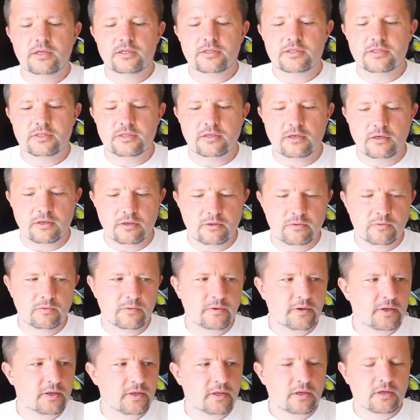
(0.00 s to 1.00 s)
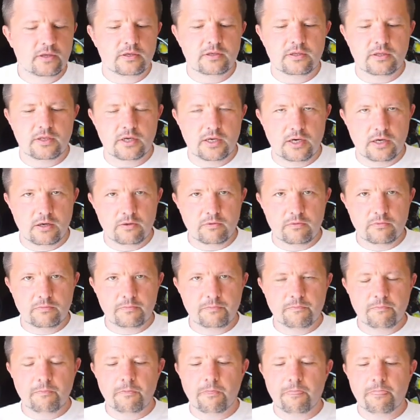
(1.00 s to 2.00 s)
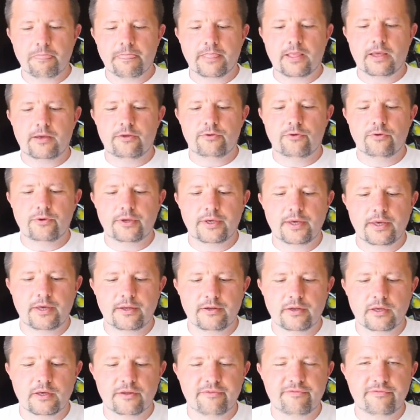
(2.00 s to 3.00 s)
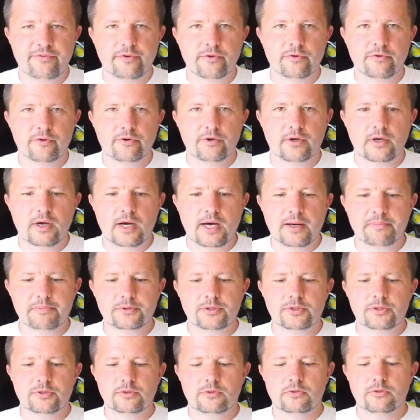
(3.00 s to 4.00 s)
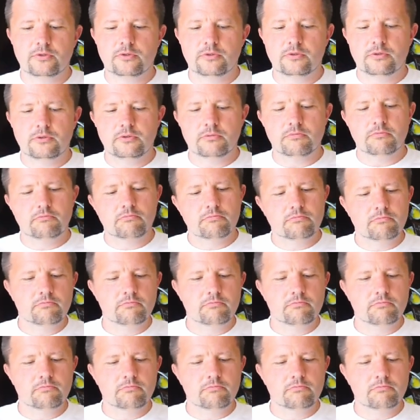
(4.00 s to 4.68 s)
So now you can configure up to